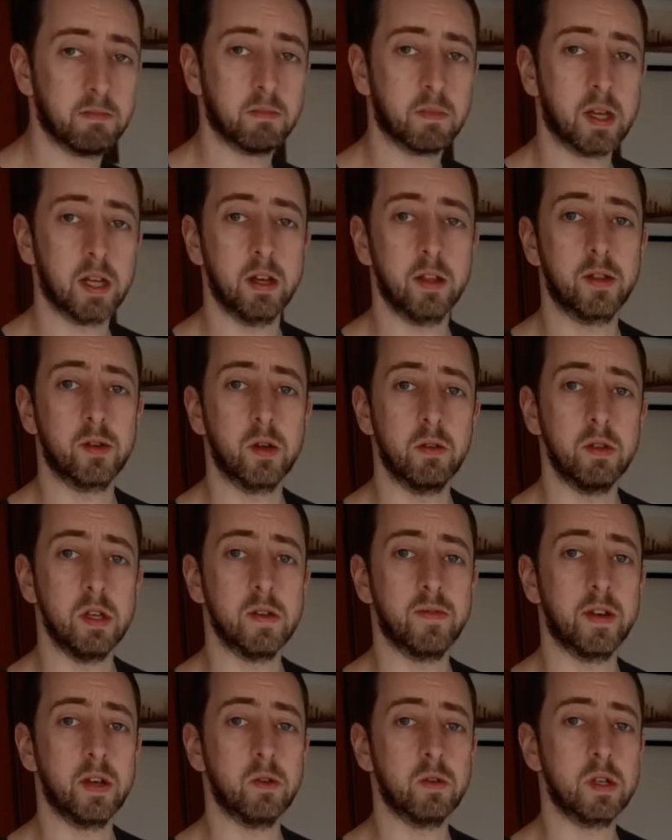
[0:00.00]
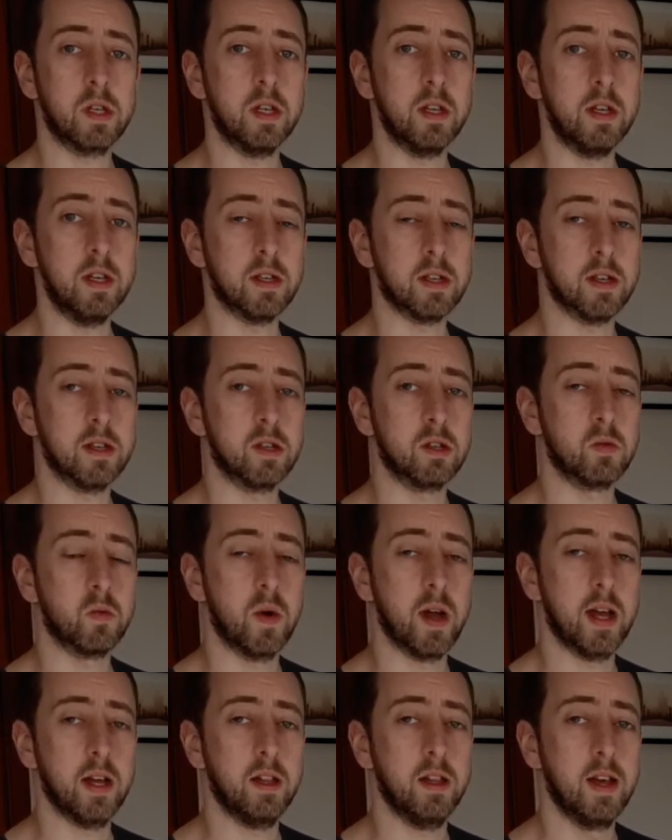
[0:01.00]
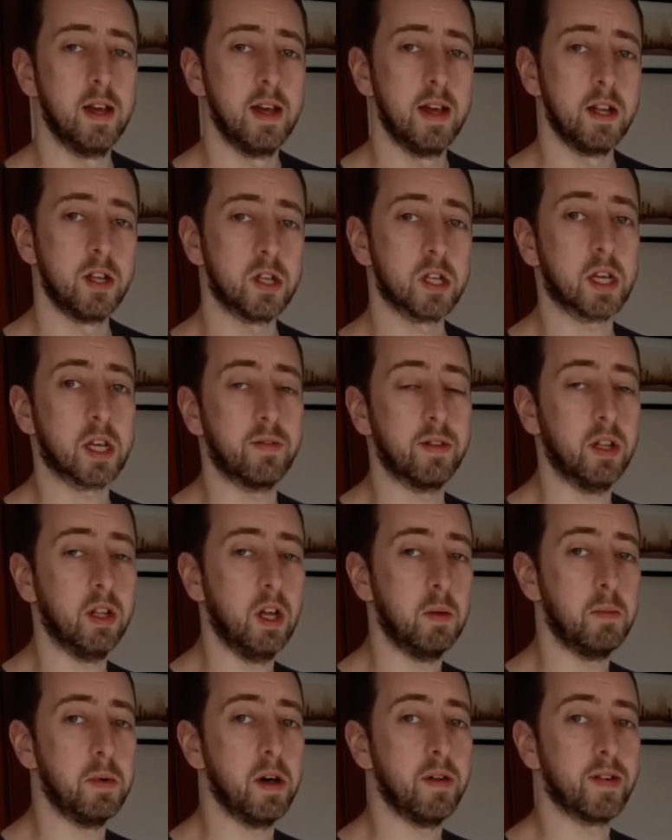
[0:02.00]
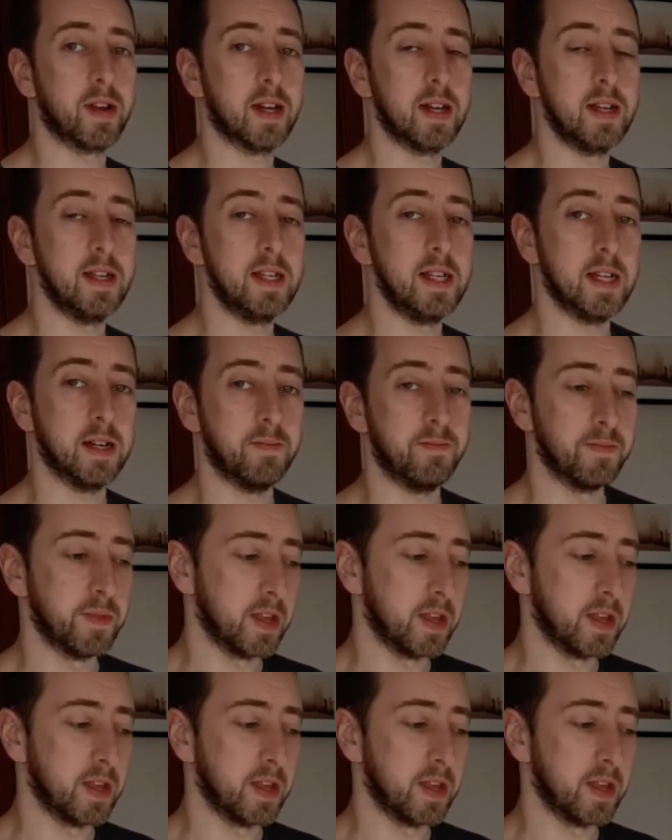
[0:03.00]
kind of throughout these video series as well, just give you a little bit of an idea.